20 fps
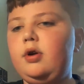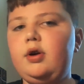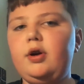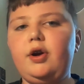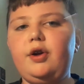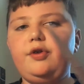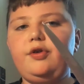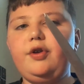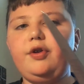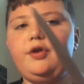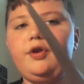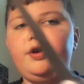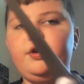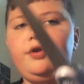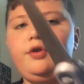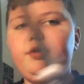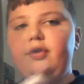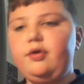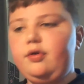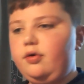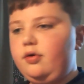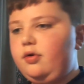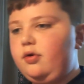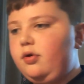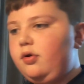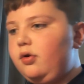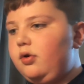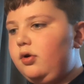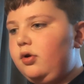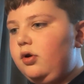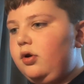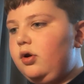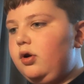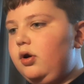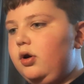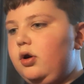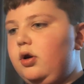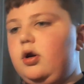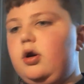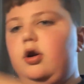Scissors.
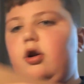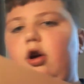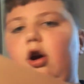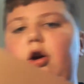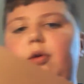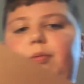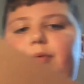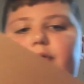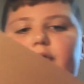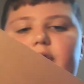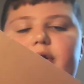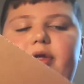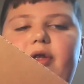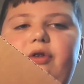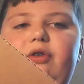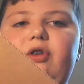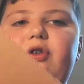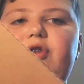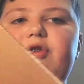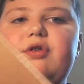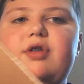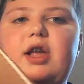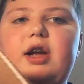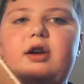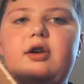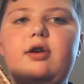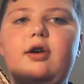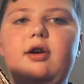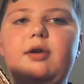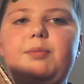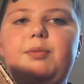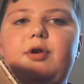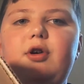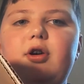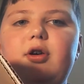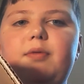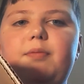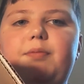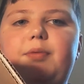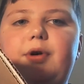Cardboard. This is thick
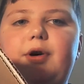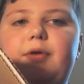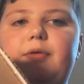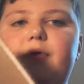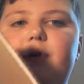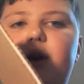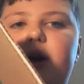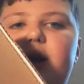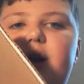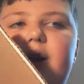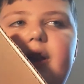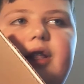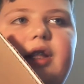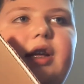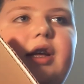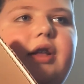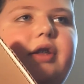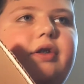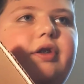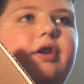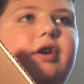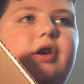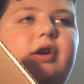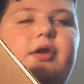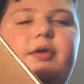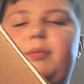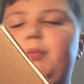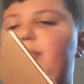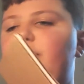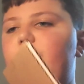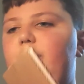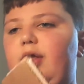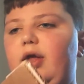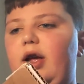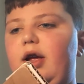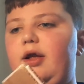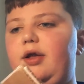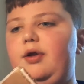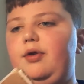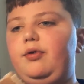cardboard, but we're gonna need to
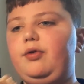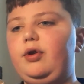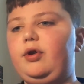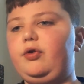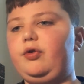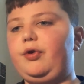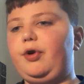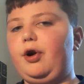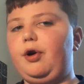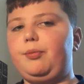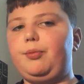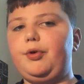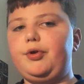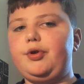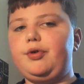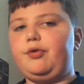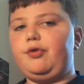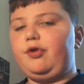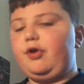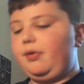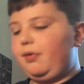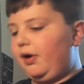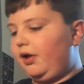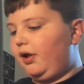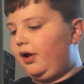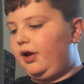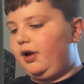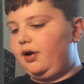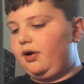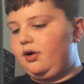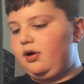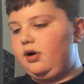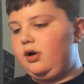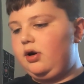use layers of cardboard. You'll see why later.